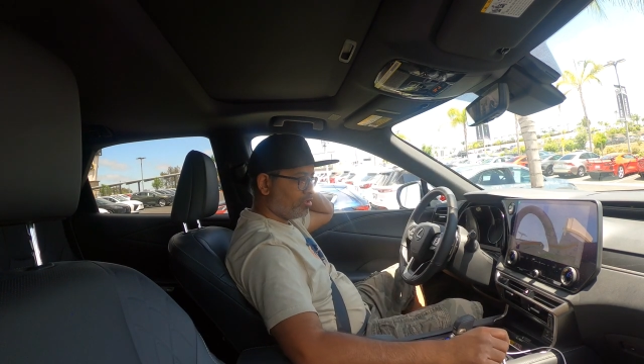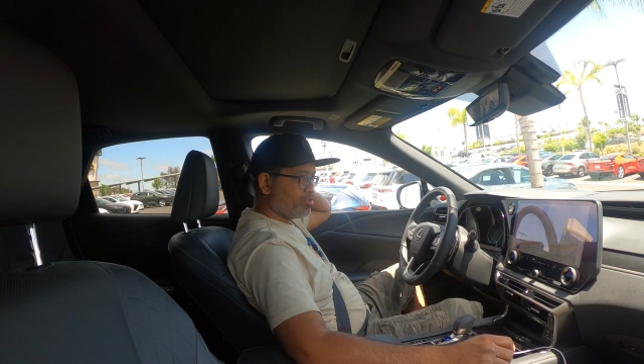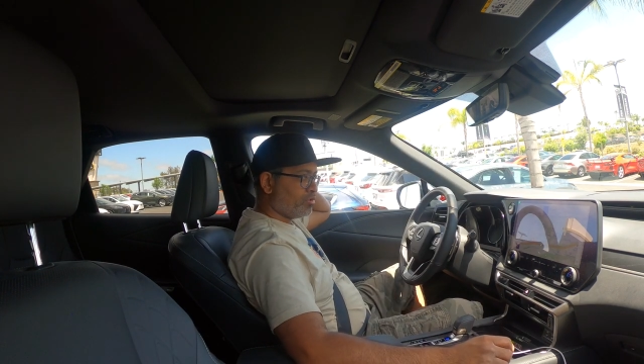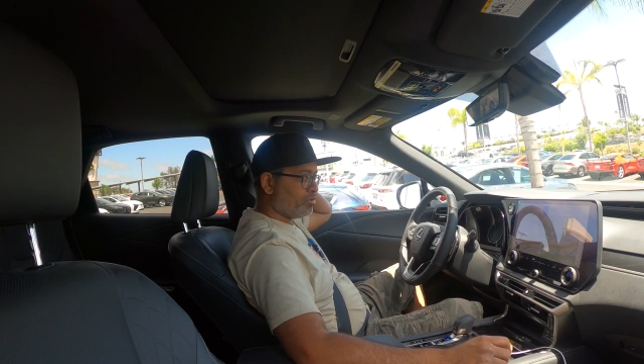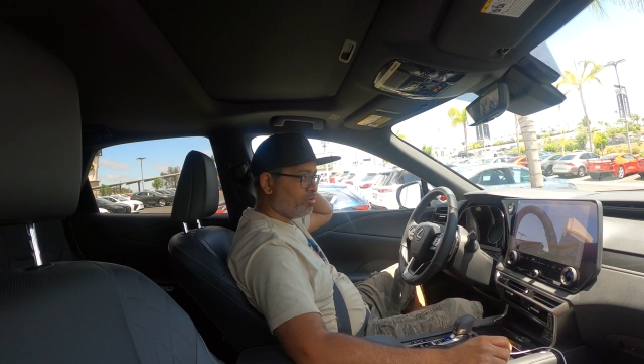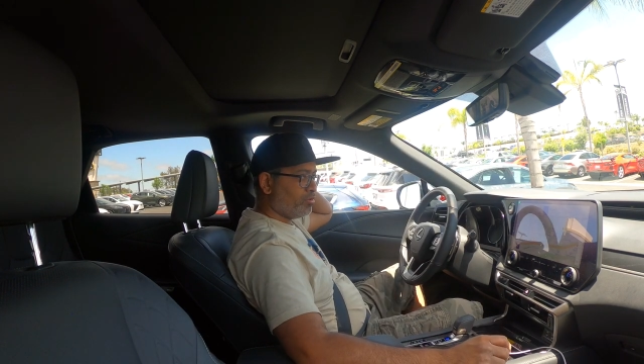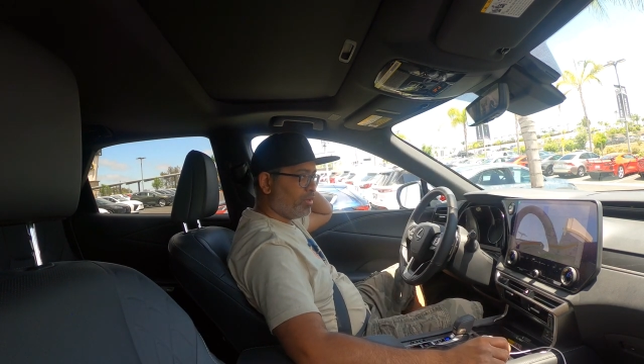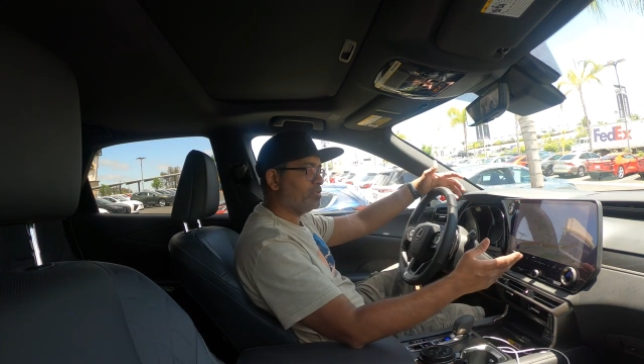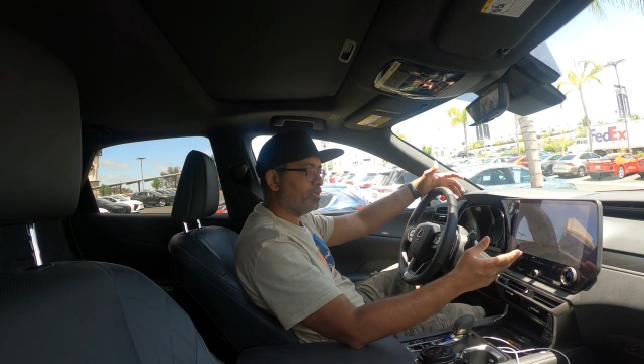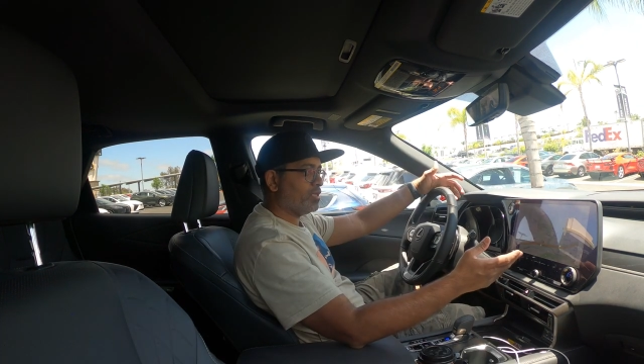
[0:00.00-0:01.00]
to
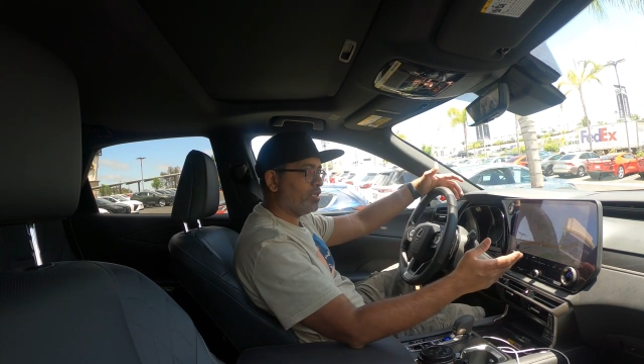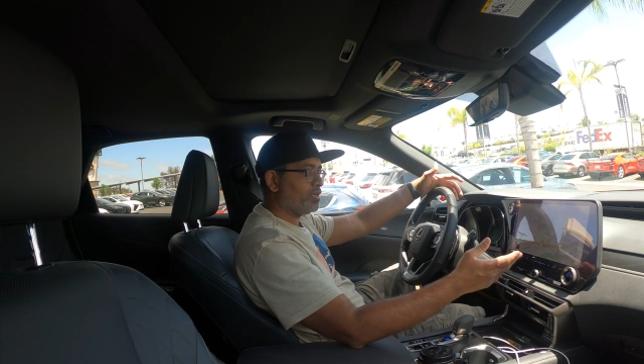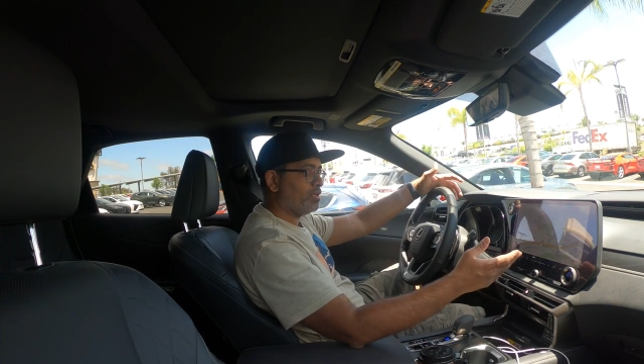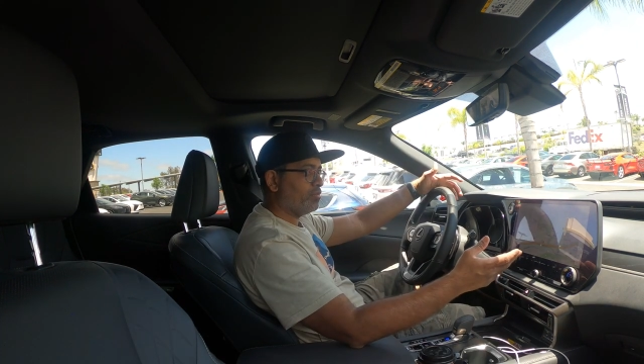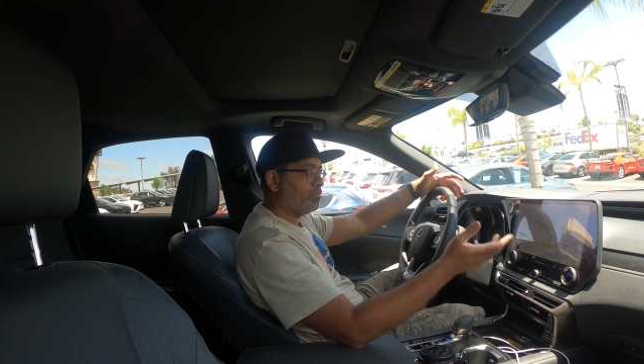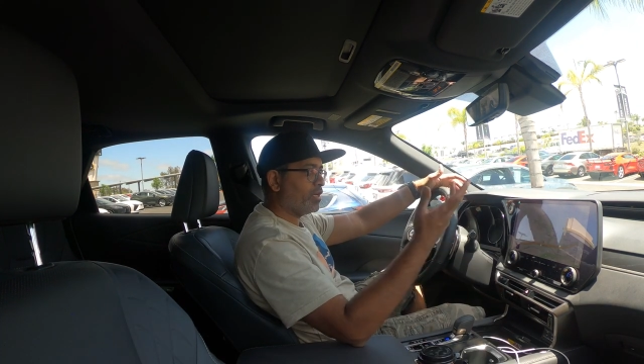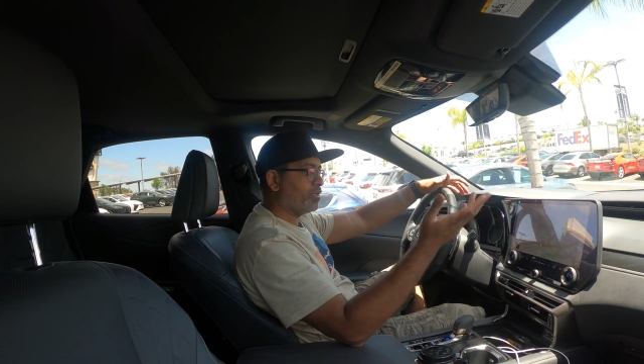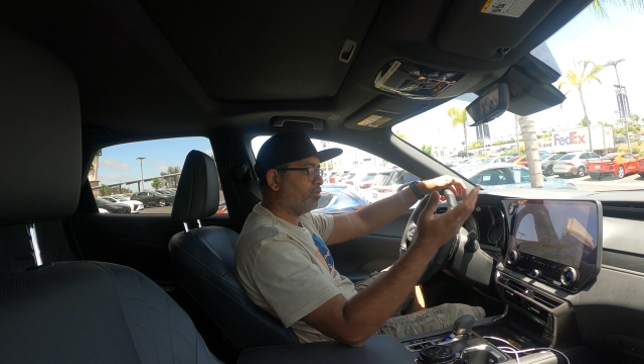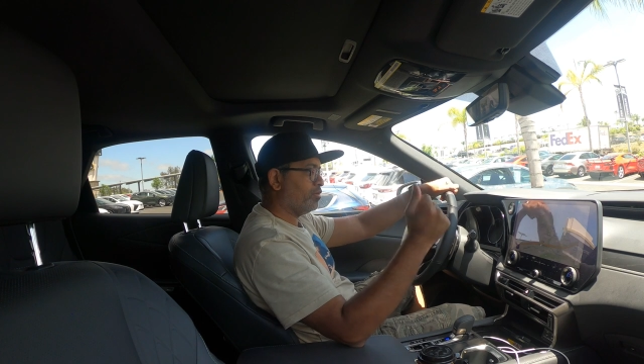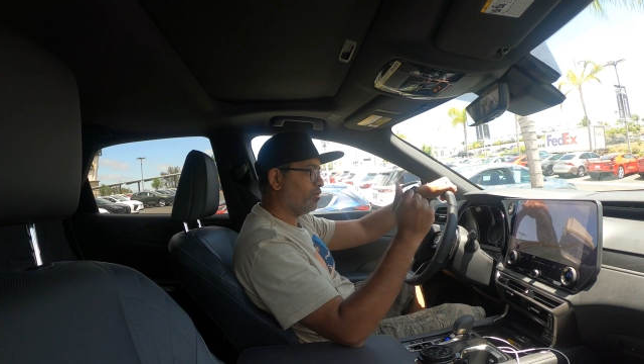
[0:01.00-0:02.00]
use the
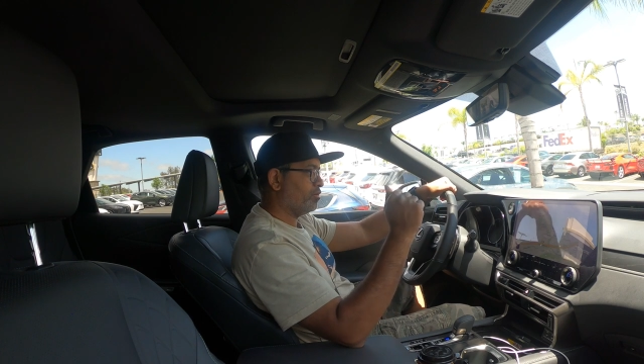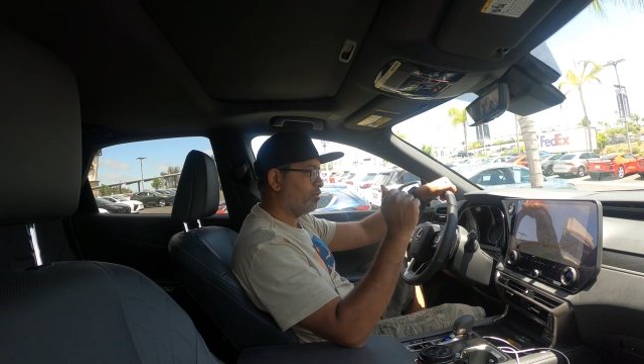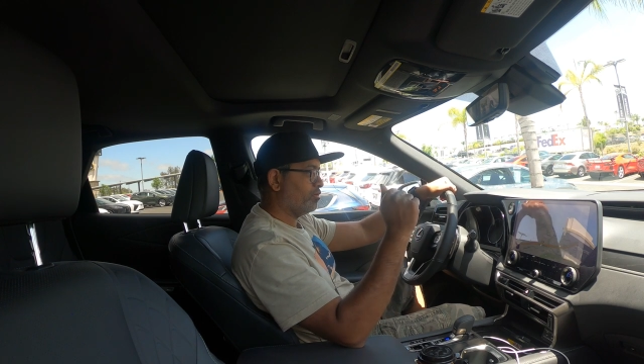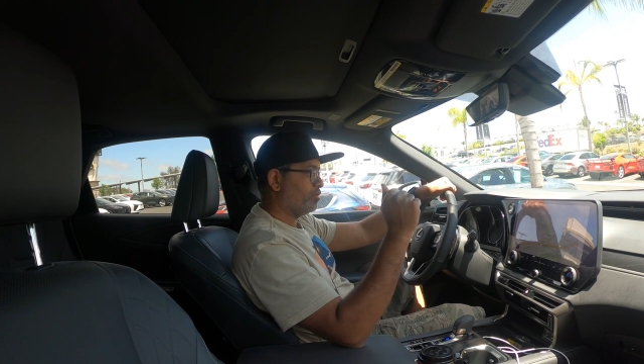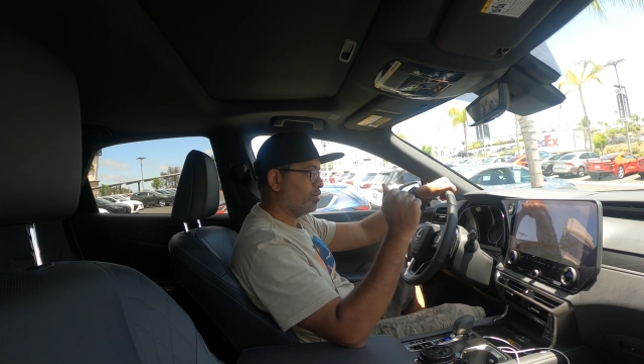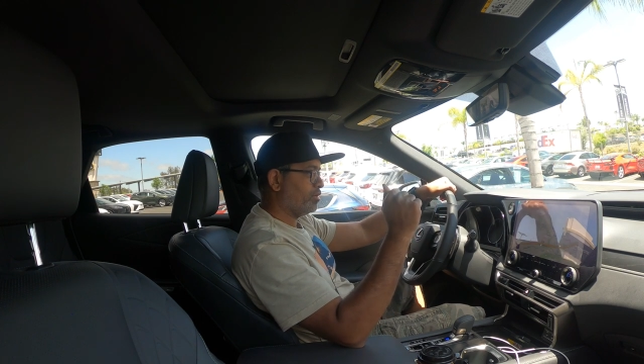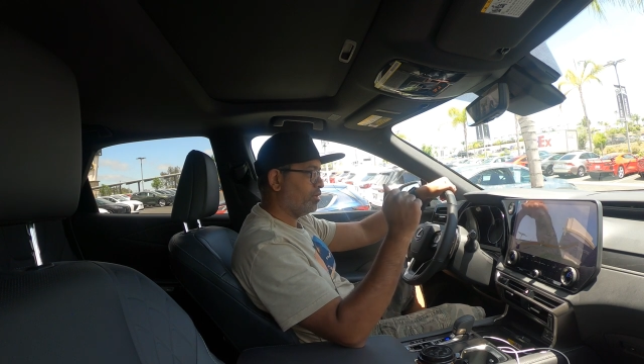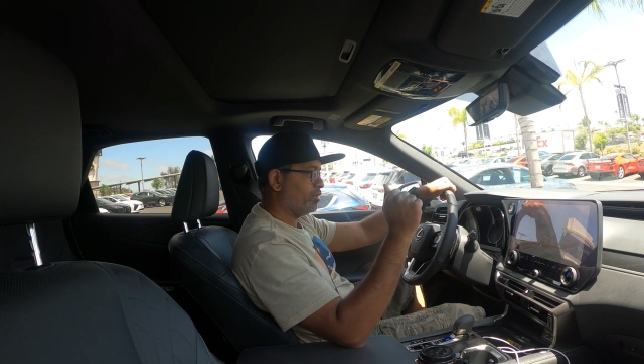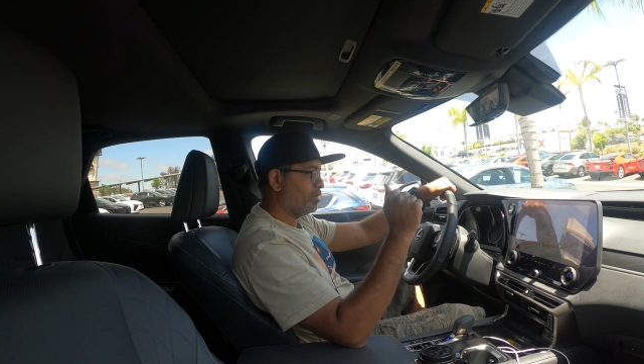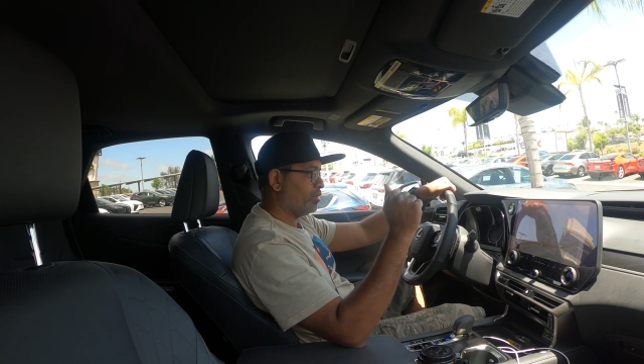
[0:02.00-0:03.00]
regular
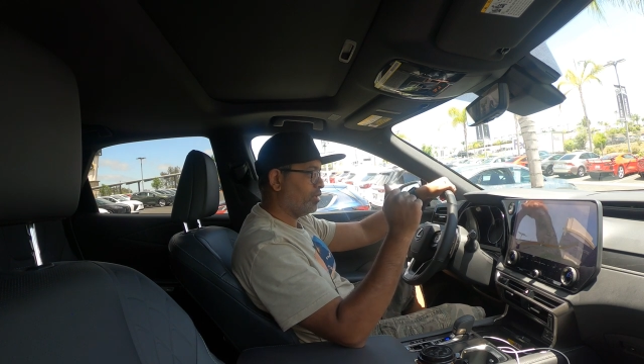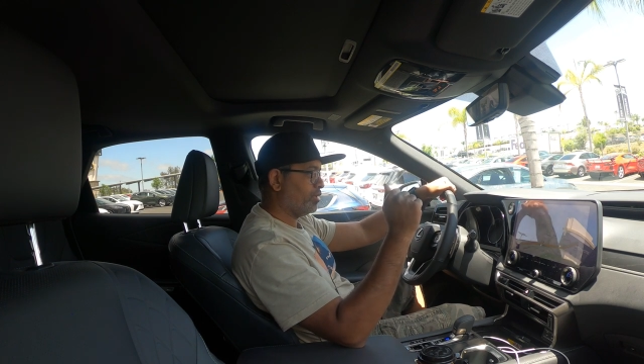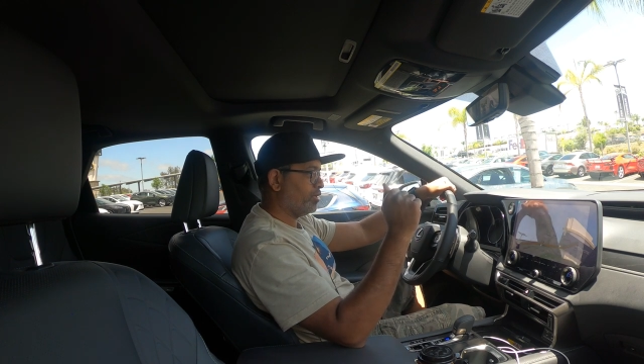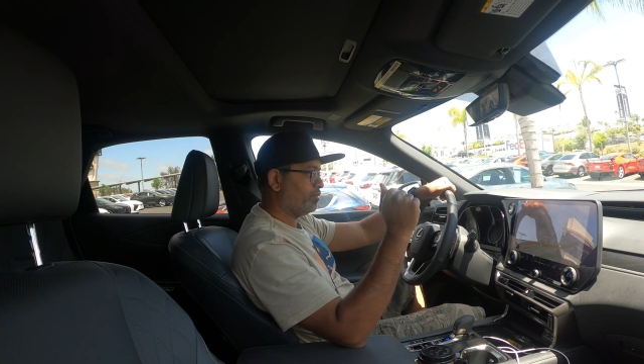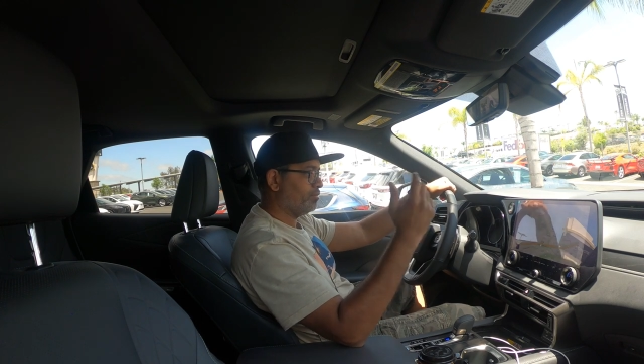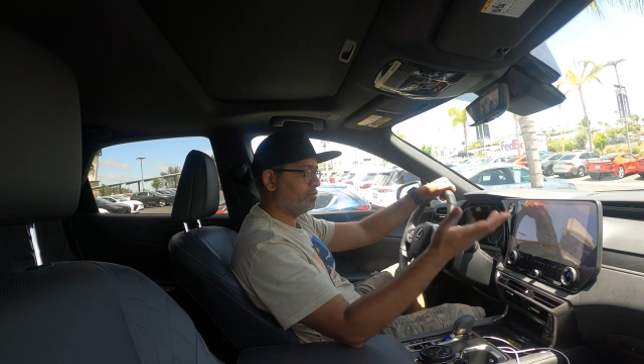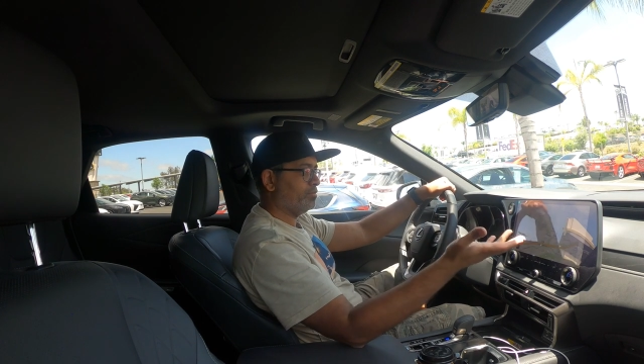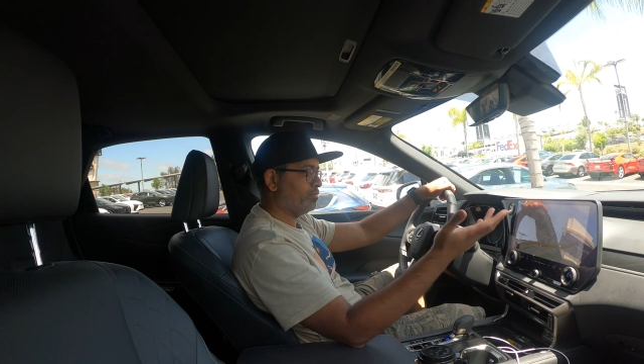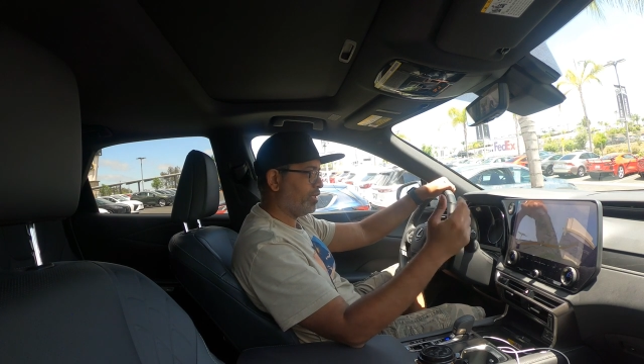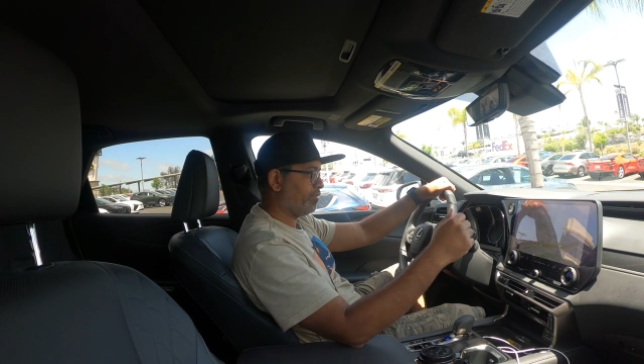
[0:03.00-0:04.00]
um,
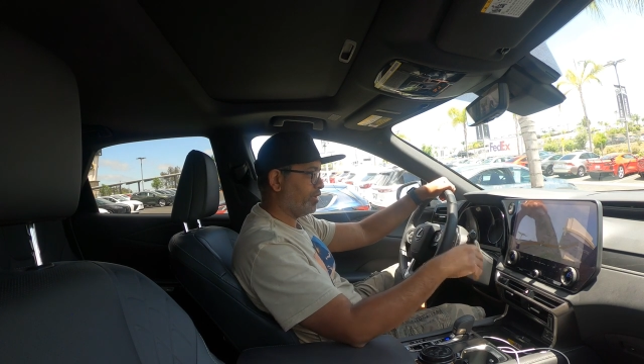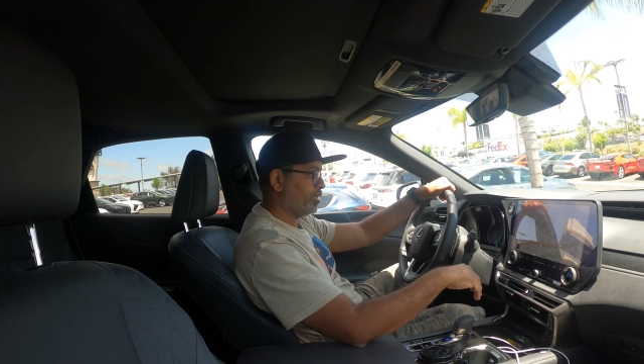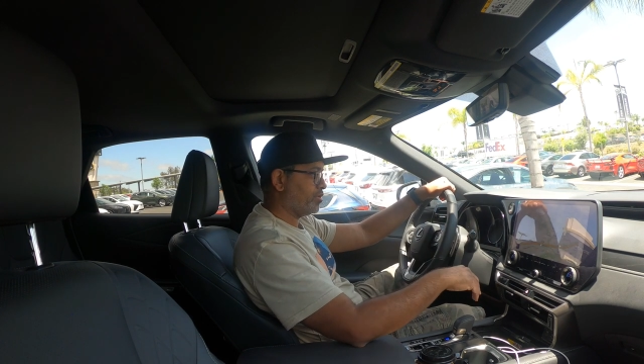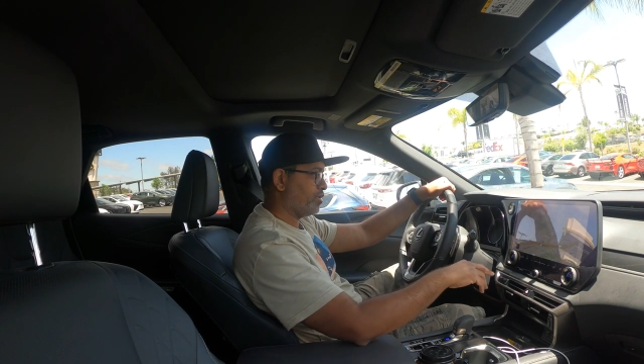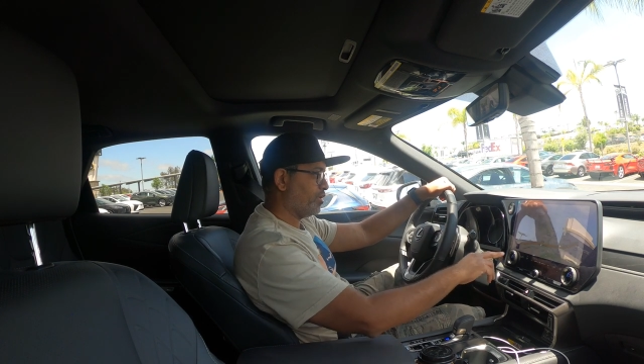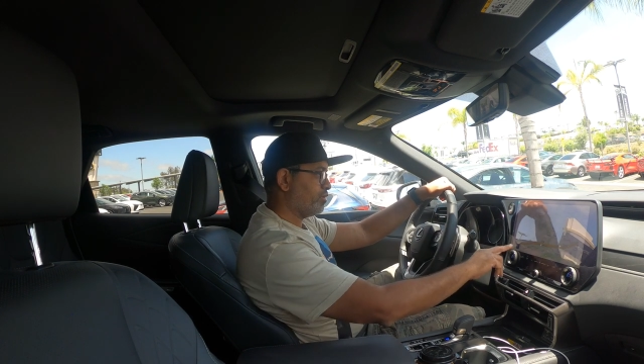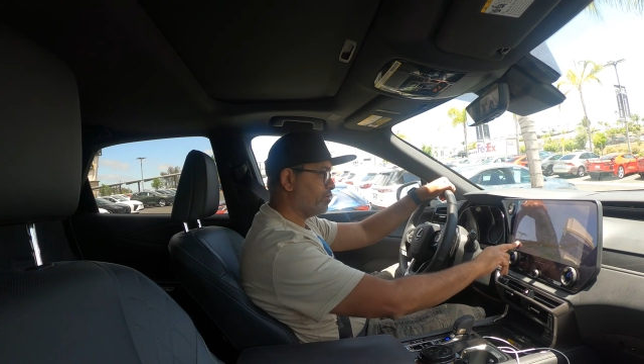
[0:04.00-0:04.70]
navigation here.